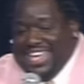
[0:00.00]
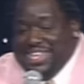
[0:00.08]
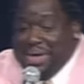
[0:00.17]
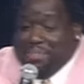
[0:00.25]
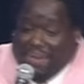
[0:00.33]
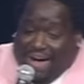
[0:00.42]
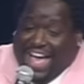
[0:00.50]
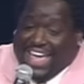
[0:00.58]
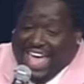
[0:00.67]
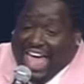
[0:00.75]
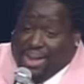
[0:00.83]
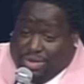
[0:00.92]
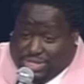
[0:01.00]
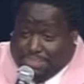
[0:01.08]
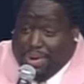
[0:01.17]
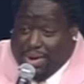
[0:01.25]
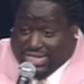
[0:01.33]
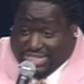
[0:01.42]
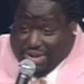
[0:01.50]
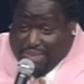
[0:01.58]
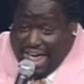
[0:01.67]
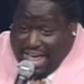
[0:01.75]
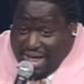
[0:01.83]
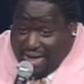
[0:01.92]
Your boy got on some bullshit
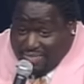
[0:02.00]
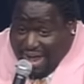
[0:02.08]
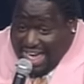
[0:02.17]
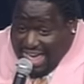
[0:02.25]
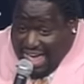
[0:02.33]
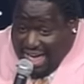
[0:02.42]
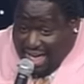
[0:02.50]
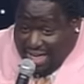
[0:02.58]
right here, right here.